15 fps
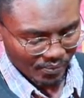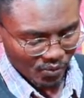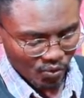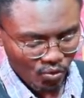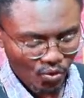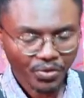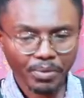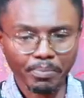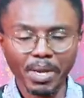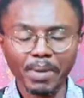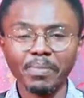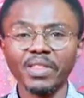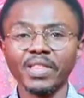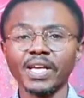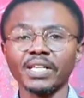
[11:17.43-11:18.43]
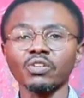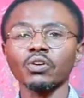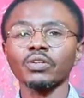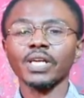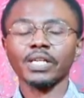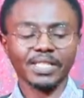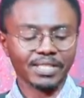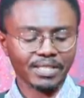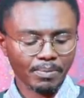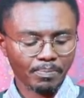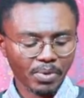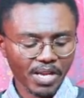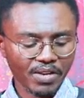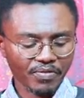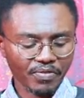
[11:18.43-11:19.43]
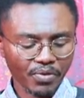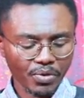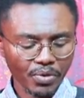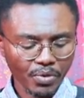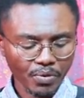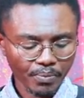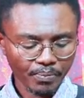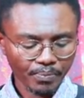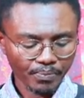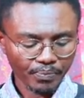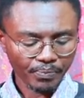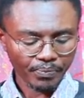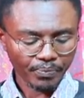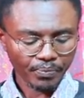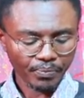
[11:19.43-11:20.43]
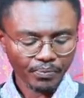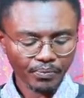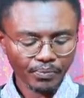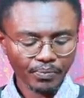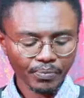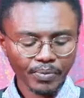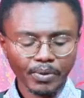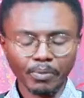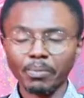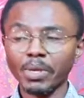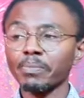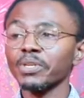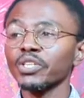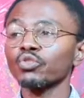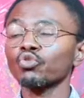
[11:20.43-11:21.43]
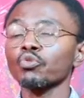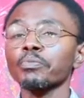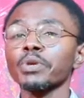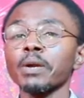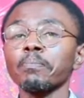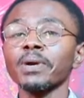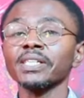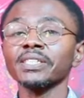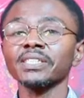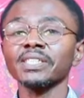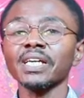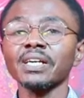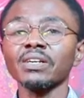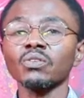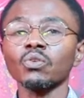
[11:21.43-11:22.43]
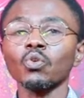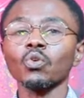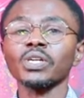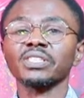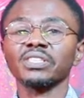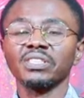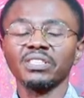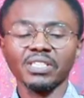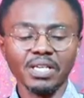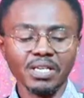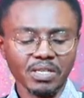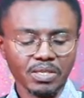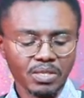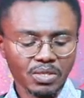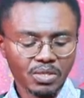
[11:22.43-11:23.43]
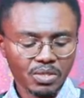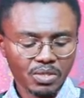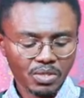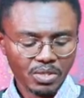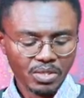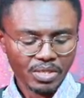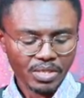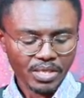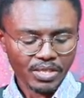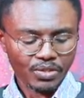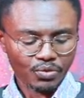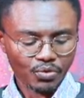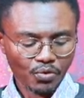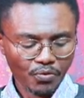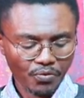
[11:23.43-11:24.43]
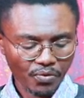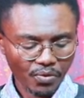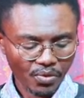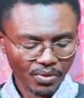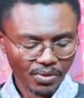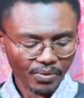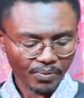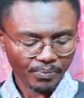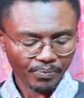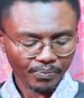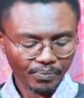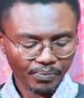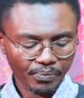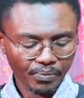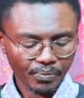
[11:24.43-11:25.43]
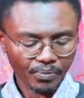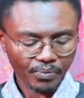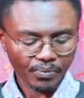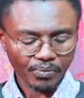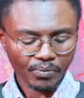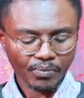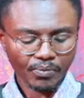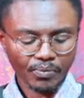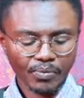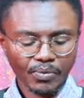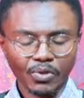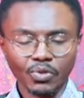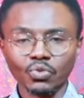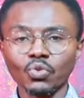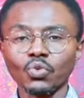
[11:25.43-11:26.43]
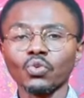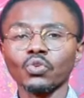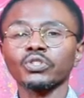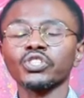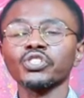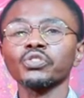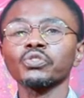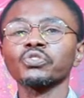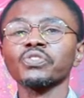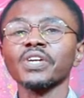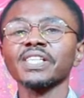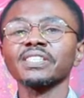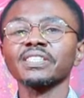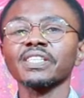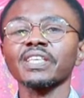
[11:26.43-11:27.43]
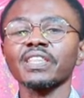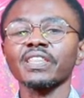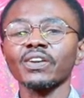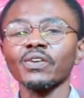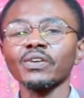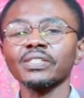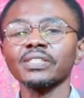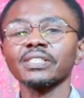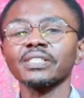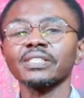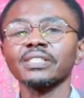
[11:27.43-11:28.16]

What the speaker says: So remember that God has a plan for you. Maybe it's to be a pastor or a teacher and so forth. So continue trusting in the Lord.